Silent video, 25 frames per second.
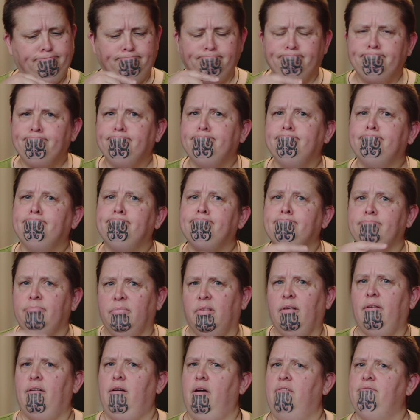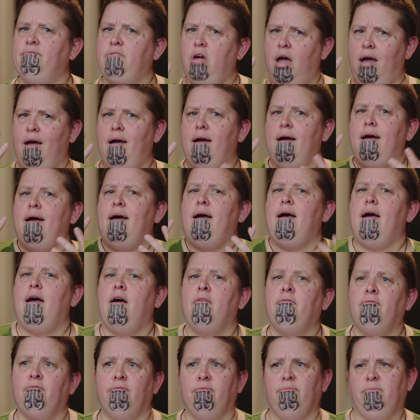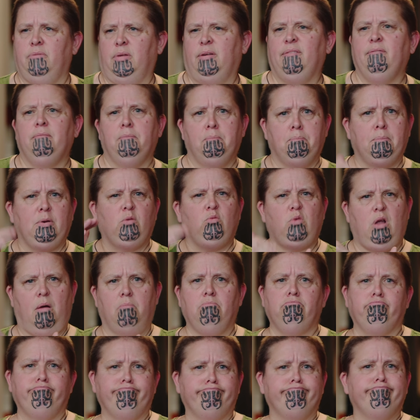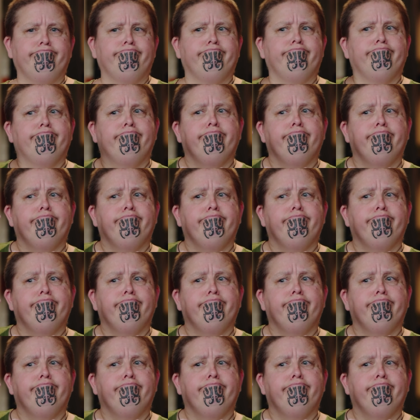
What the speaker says: on the relationships that Whaikaha has developed